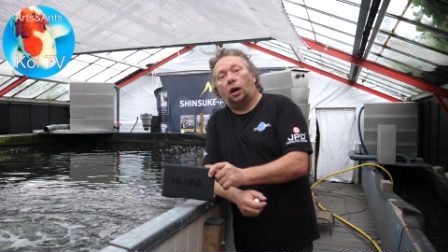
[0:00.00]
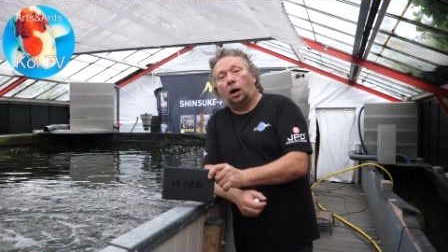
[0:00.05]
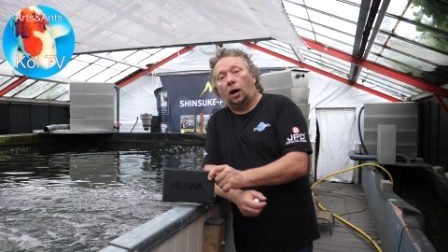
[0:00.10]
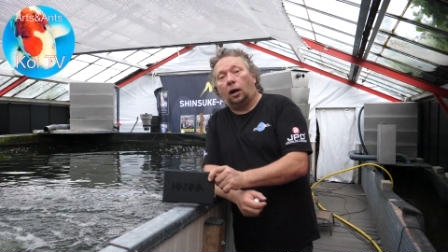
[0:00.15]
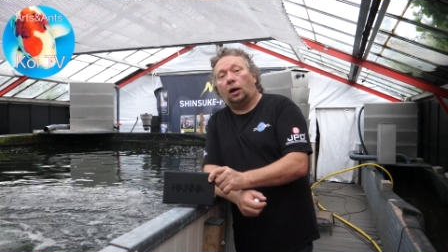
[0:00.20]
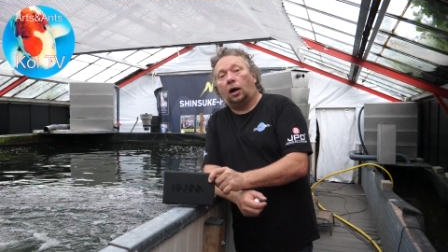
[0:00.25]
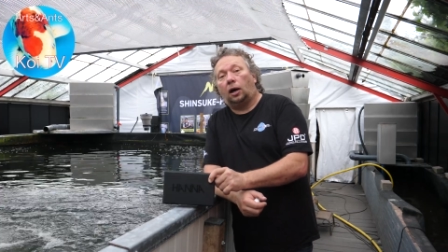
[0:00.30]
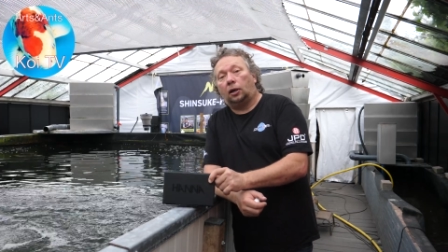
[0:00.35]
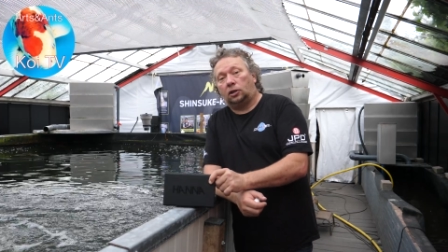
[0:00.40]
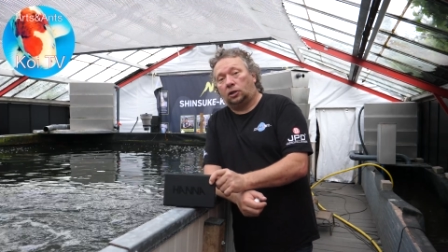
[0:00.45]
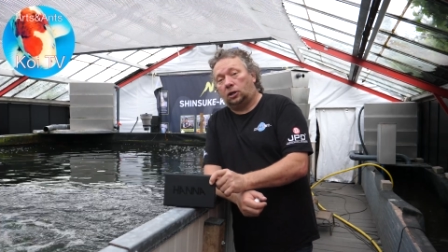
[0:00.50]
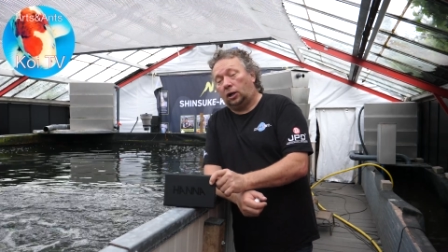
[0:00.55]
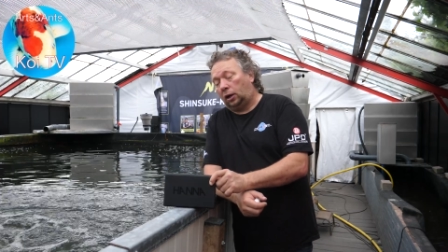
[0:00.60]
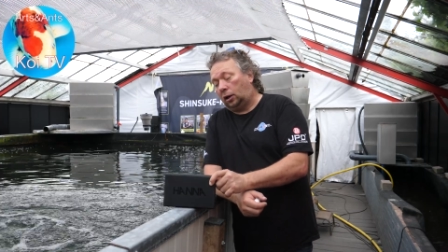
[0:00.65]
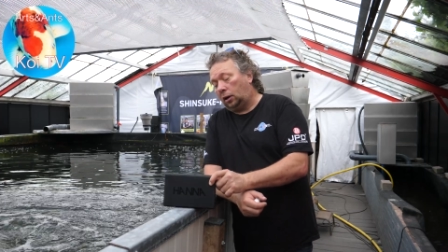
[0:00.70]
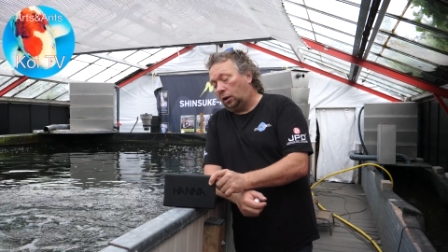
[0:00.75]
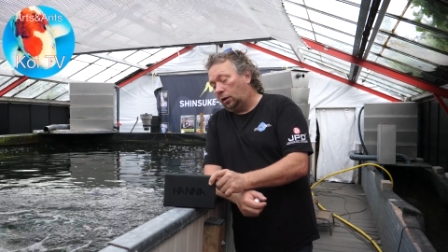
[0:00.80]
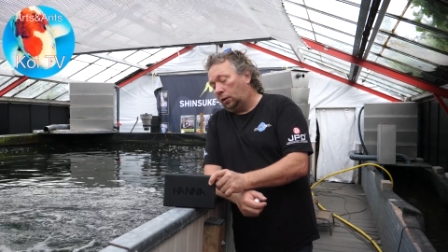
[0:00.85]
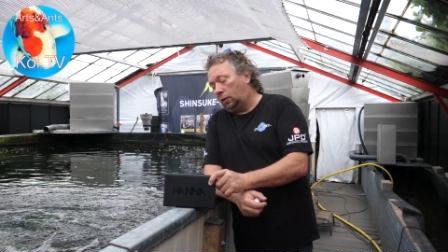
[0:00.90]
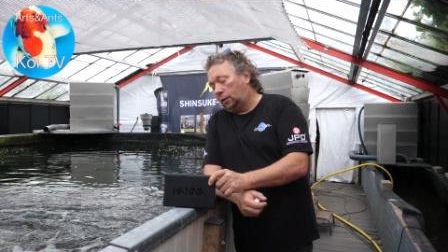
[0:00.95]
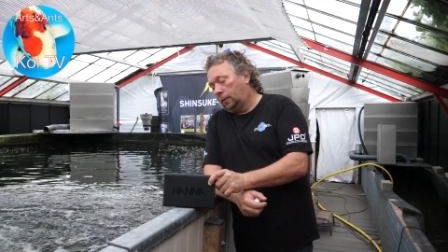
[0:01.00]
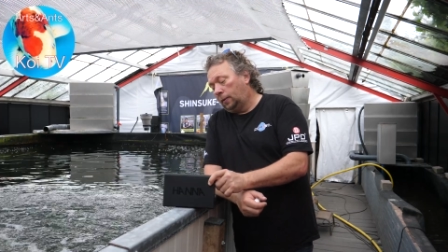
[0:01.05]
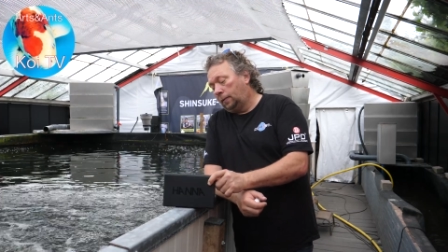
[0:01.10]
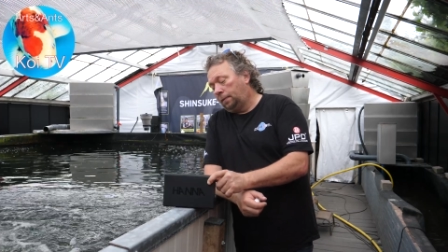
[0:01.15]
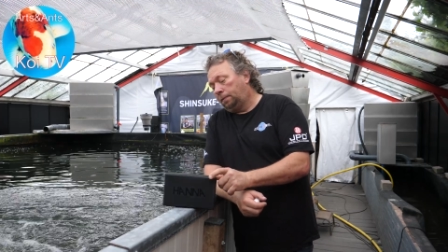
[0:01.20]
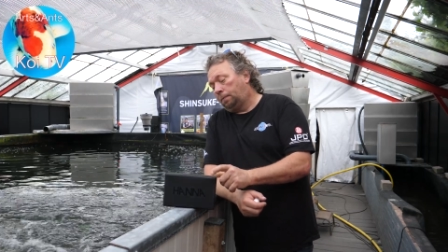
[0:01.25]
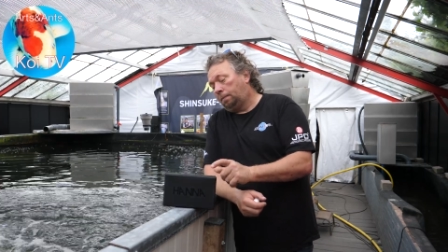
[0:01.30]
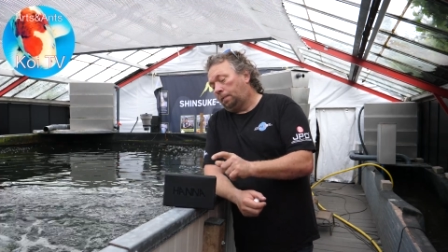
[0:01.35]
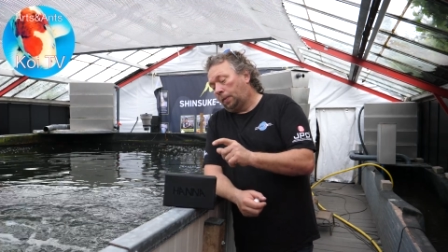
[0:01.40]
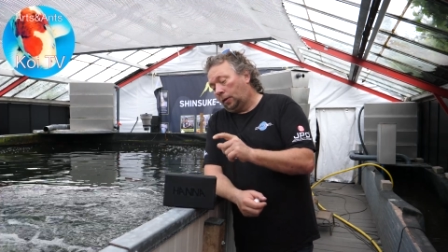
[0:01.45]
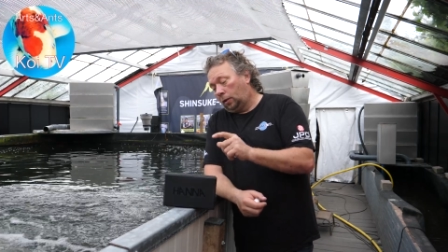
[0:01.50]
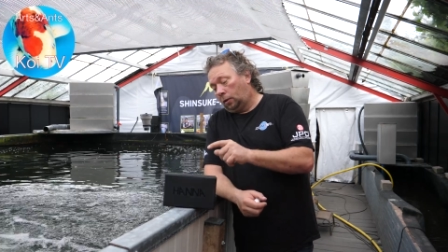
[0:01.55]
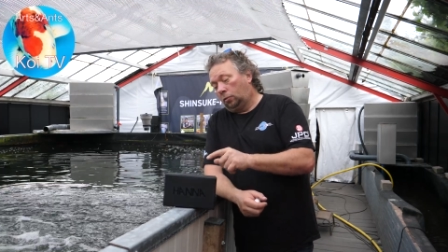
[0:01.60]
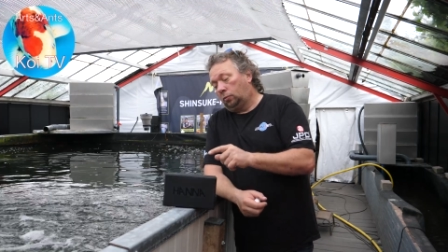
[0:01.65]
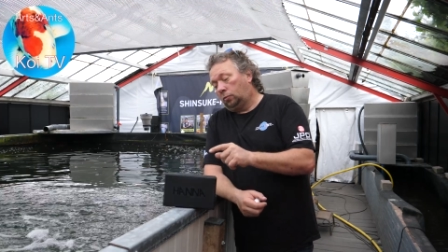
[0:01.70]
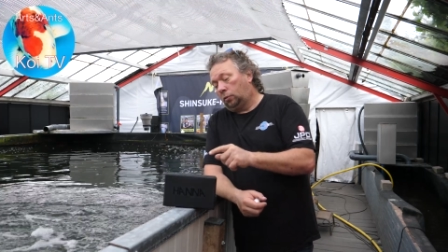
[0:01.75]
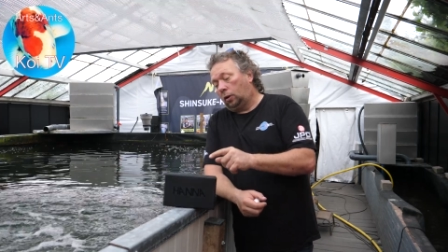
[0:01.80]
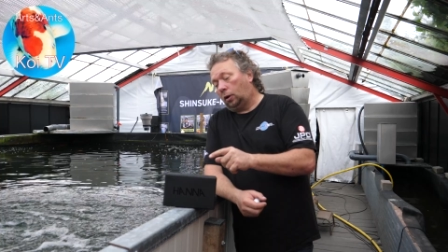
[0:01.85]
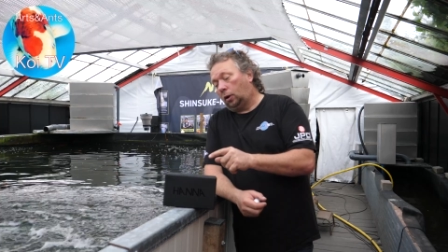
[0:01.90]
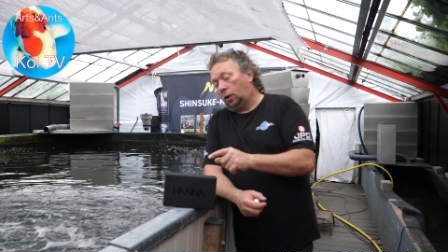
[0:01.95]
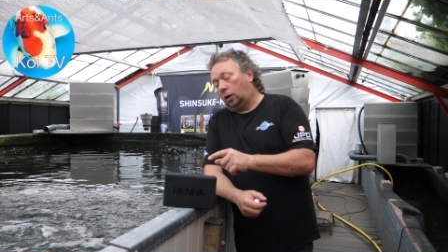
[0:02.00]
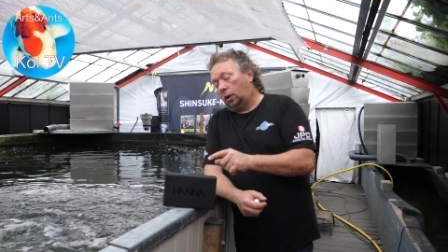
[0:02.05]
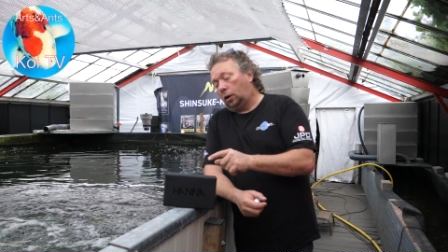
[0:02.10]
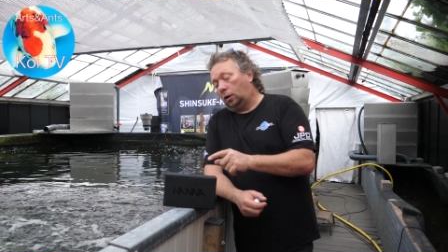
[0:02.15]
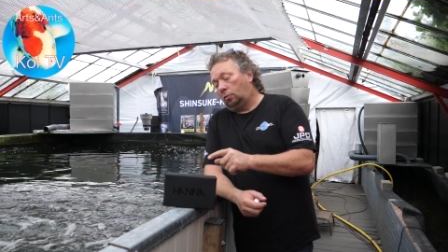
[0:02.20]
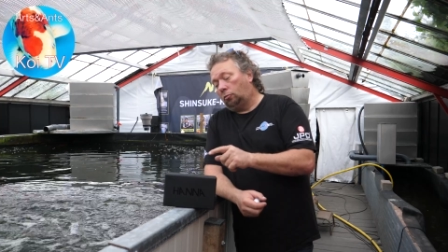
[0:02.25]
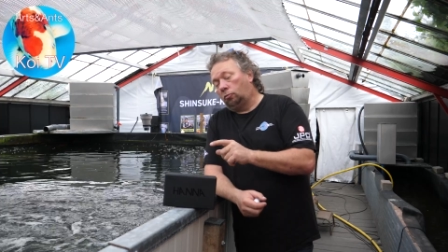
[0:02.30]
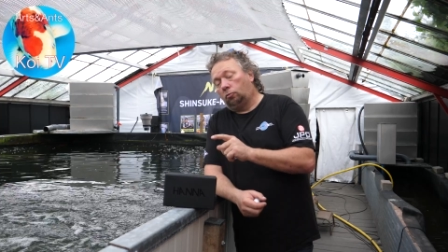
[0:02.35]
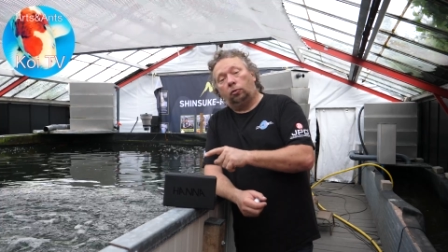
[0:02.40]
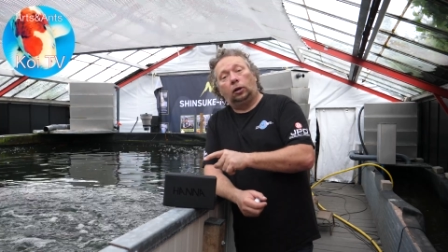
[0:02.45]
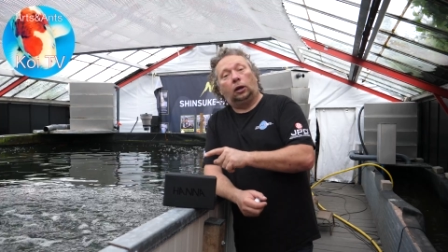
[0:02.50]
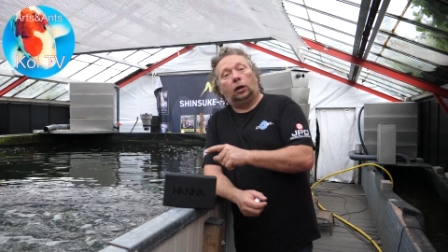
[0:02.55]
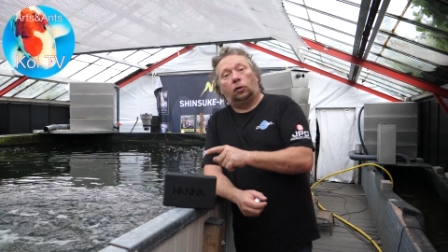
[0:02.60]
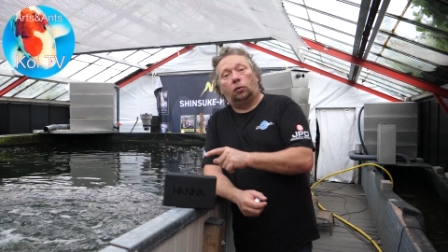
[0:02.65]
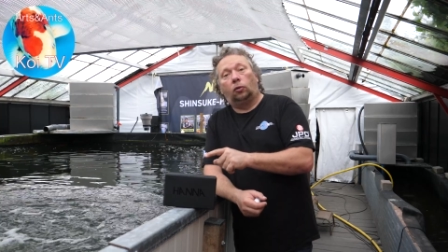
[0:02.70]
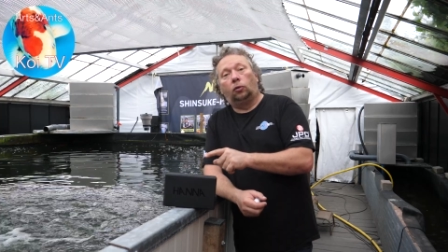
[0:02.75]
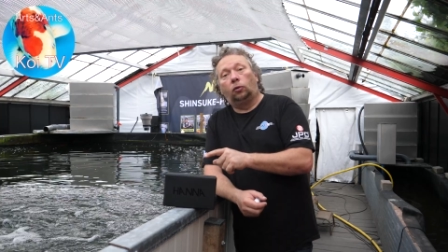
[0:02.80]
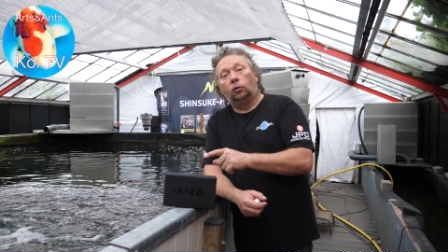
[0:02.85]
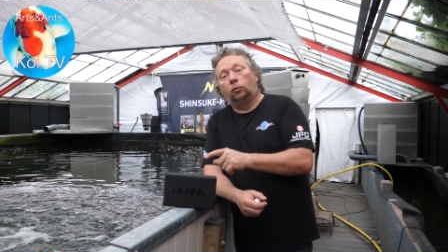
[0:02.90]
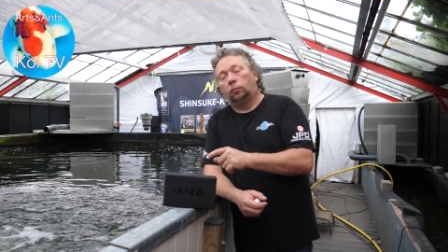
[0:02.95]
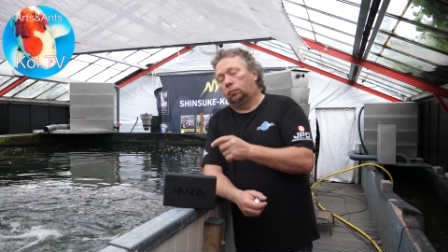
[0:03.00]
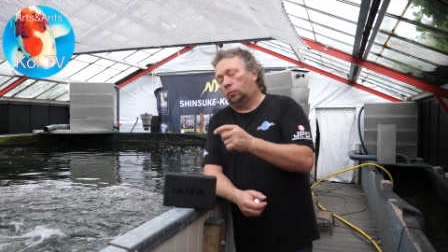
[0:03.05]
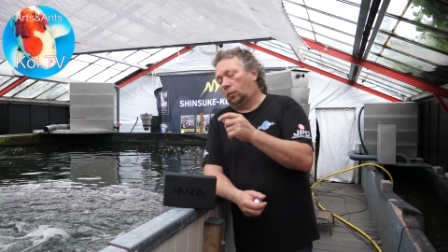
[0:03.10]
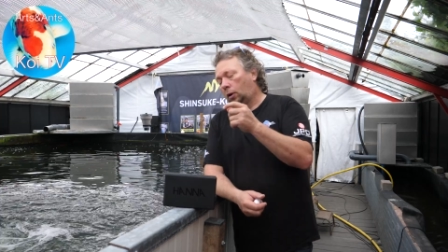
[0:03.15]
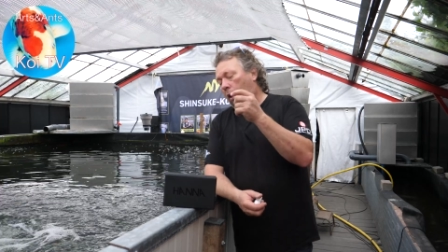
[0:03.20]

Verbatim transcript: Hanna checker, uh, really cool.